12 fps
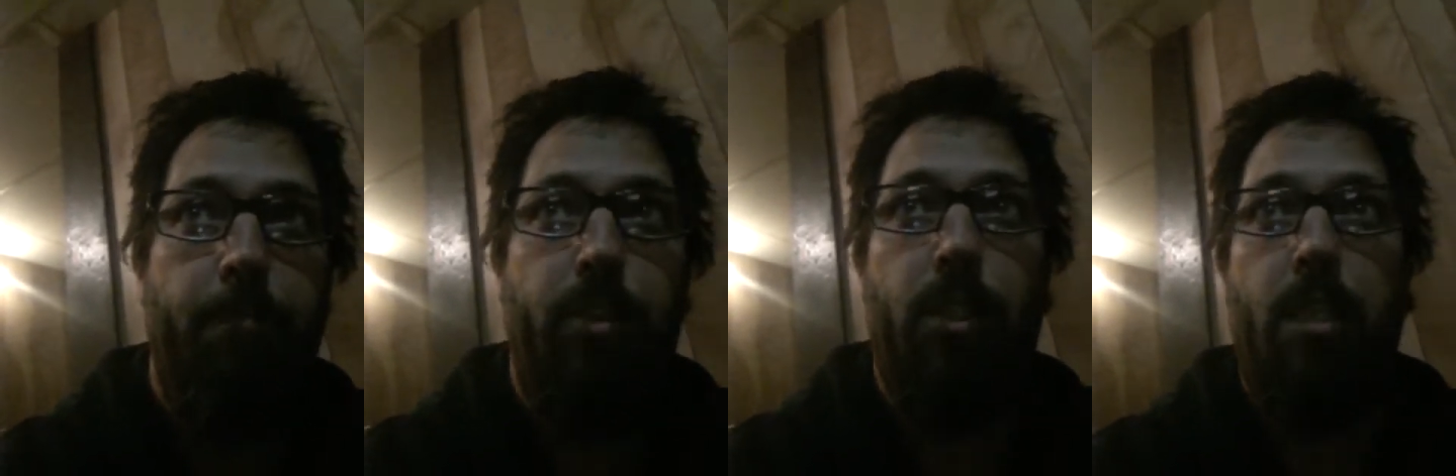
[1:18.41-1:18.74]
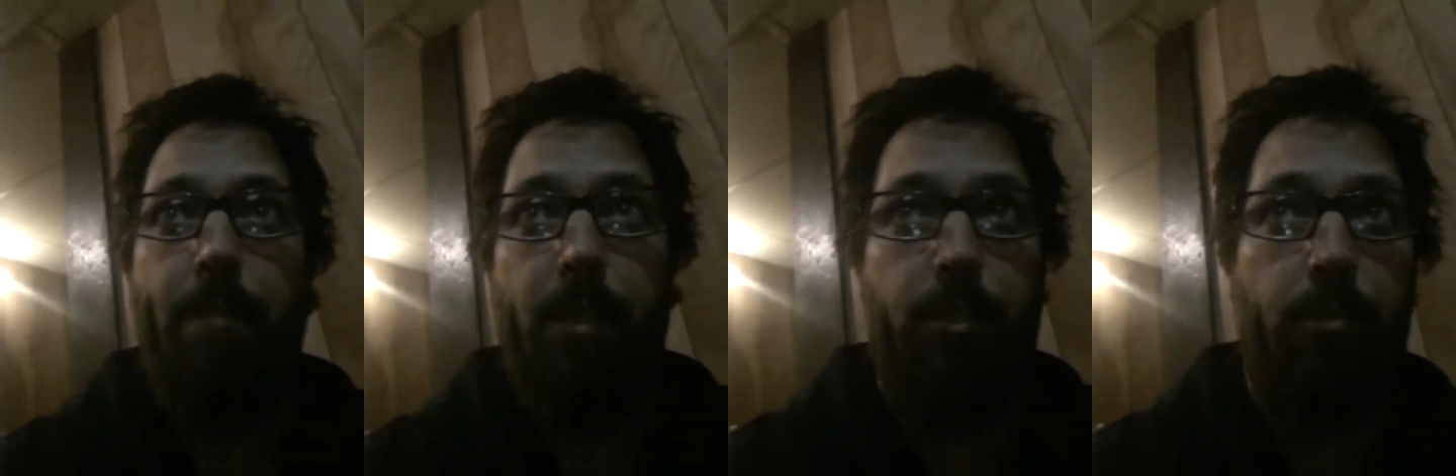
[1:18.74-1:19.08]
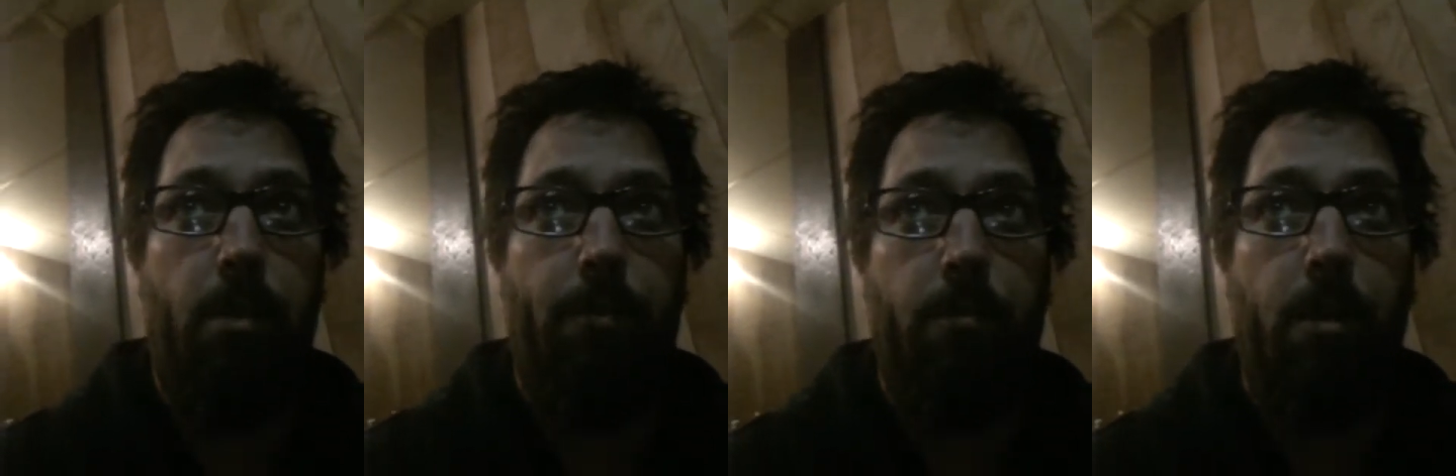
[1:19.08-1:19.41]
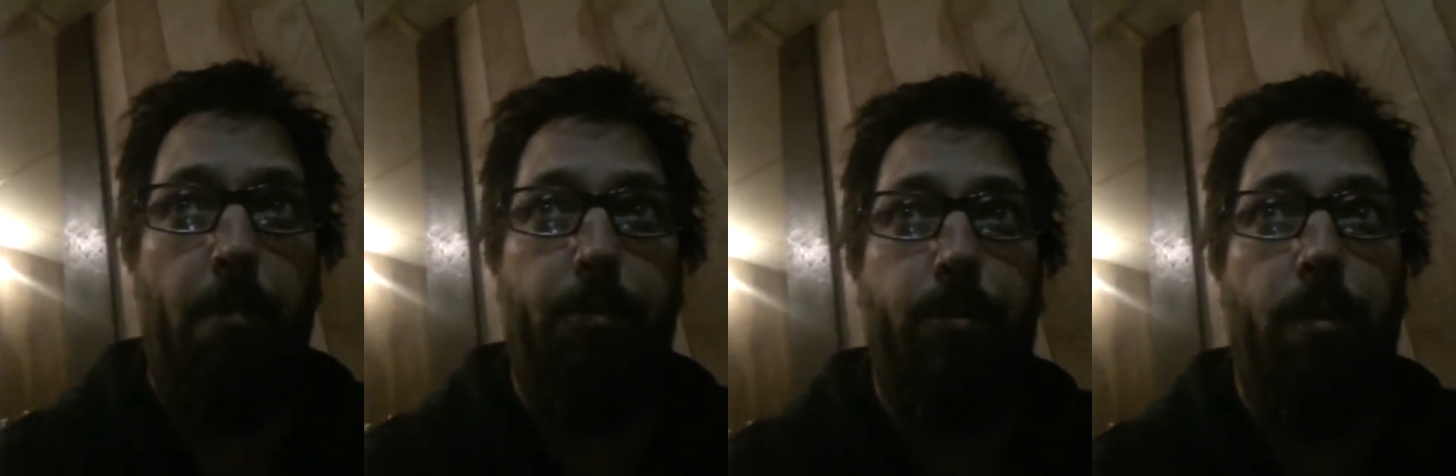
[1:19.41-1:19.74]
Sonya bounces her the
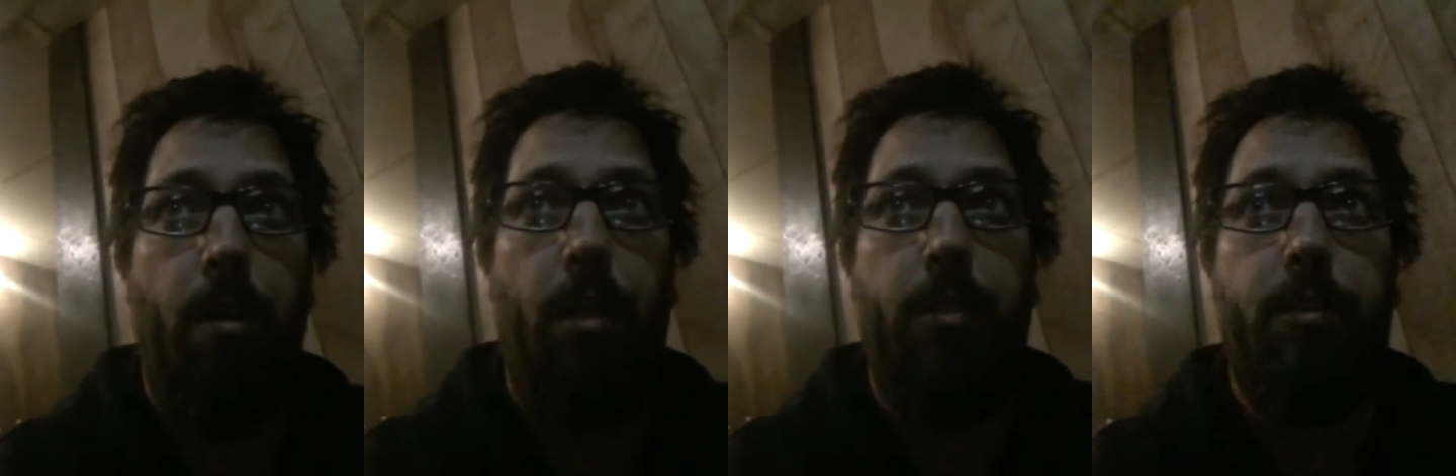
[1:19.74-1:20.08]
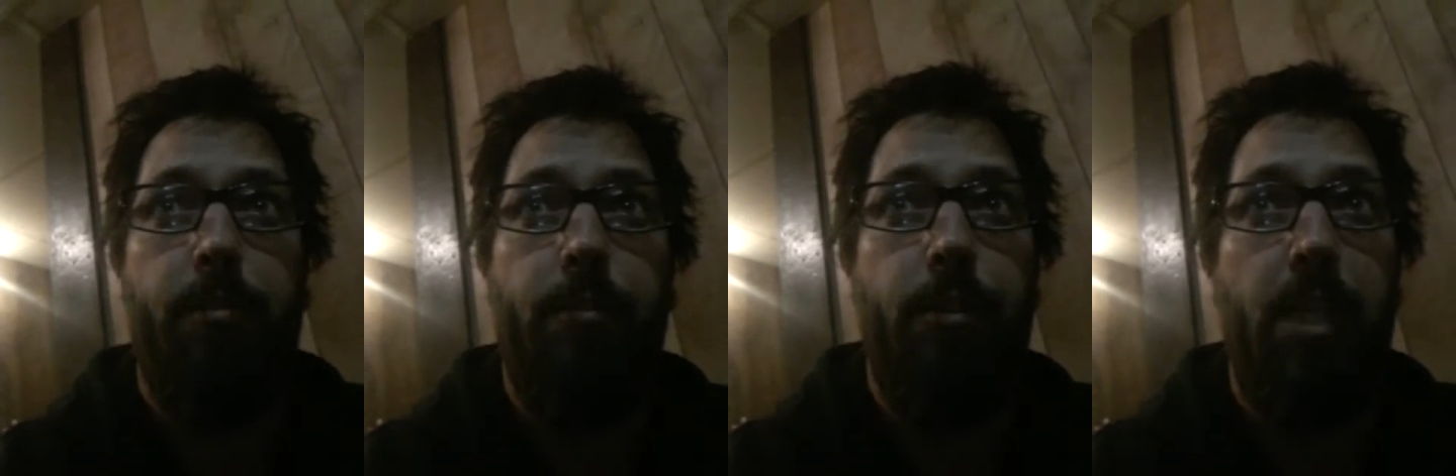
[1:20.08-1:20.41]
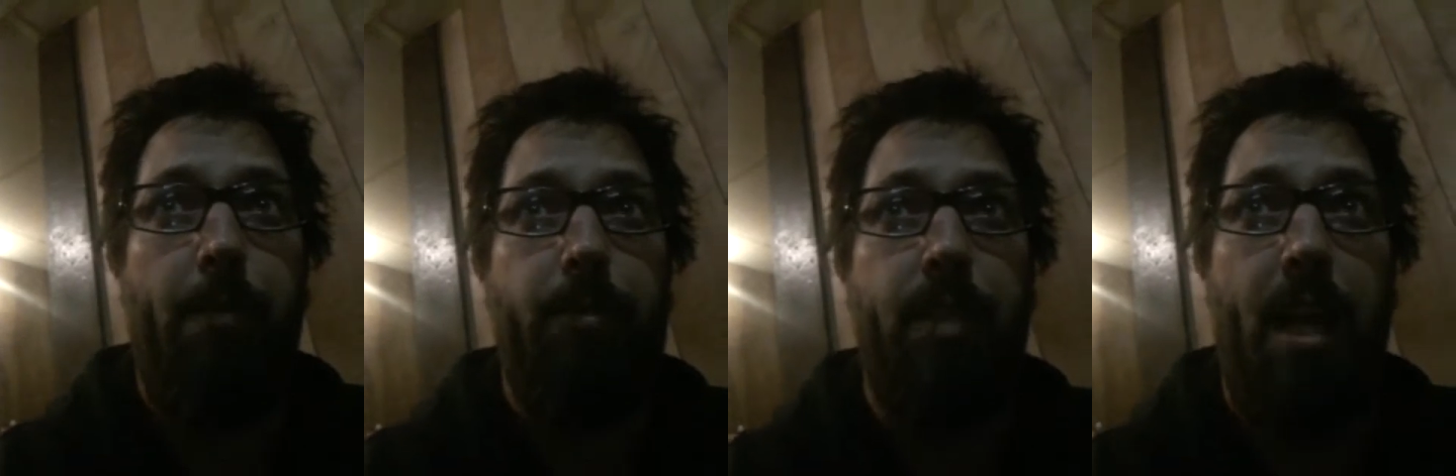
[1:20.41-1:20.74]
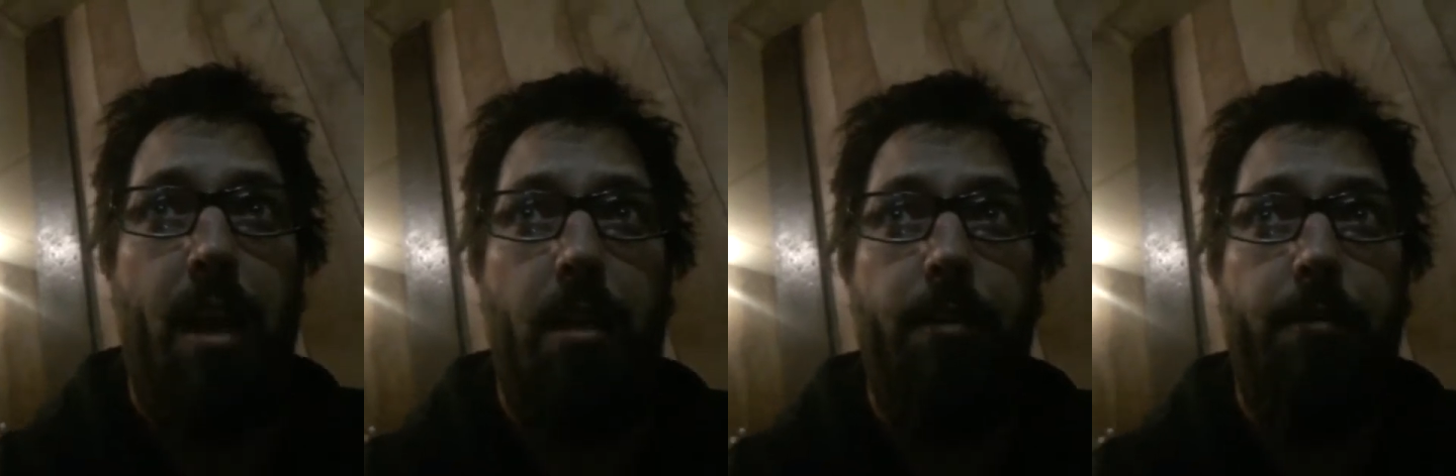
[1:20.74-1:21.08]
ropes, works, drops
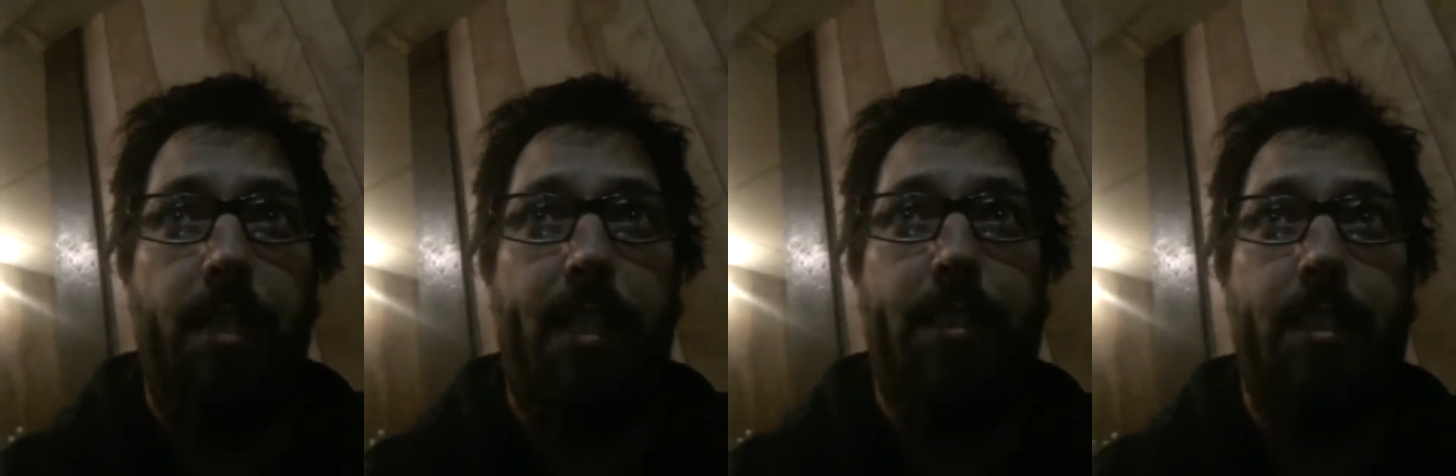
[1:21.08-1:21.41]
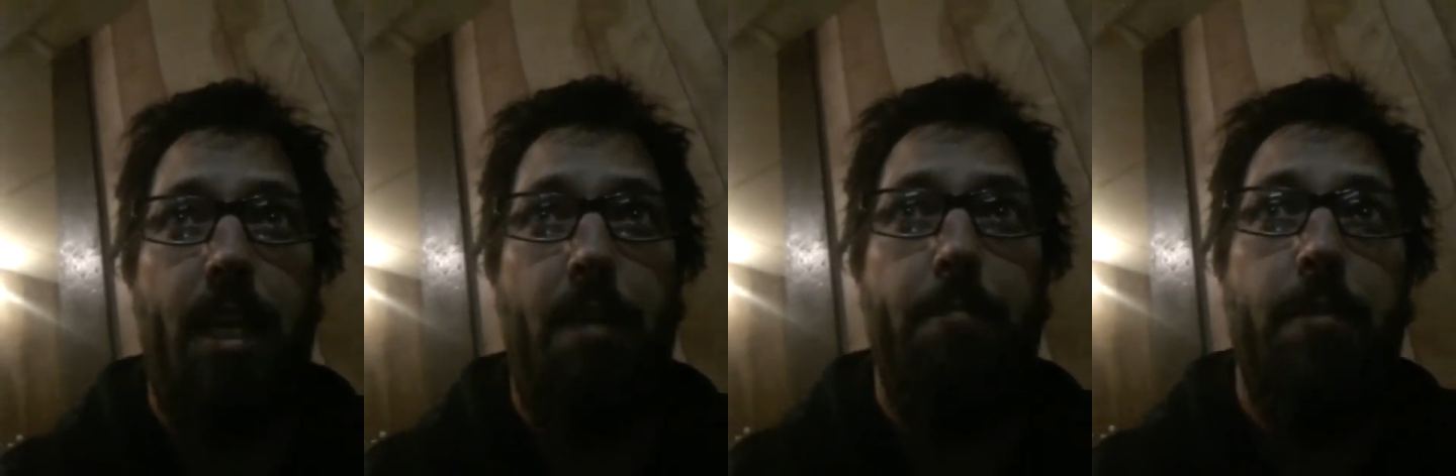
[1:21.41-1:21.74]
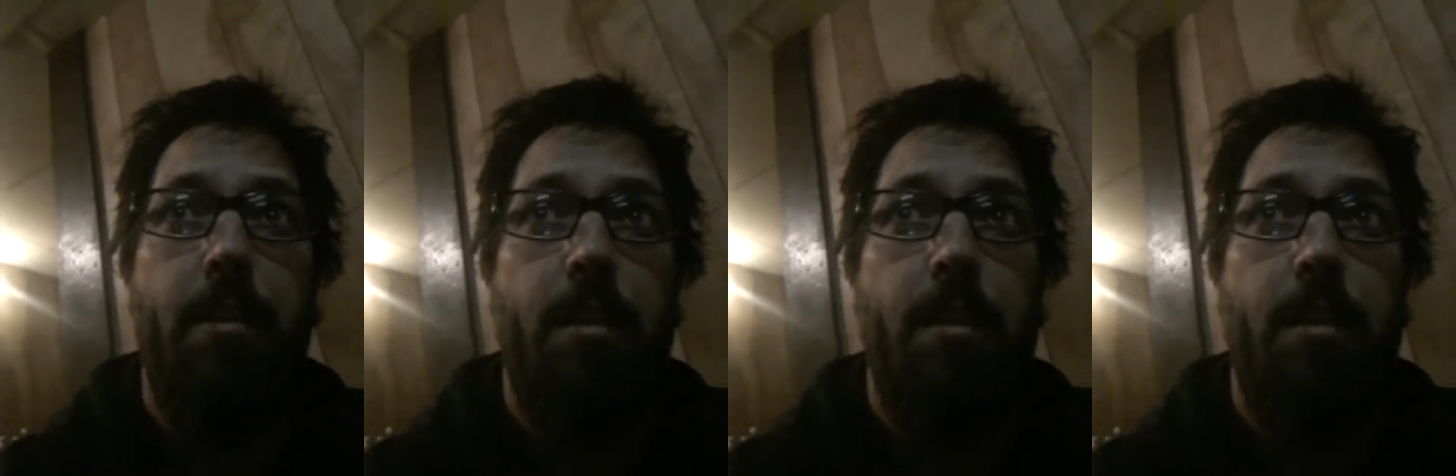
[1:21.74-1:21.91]
down, gets up,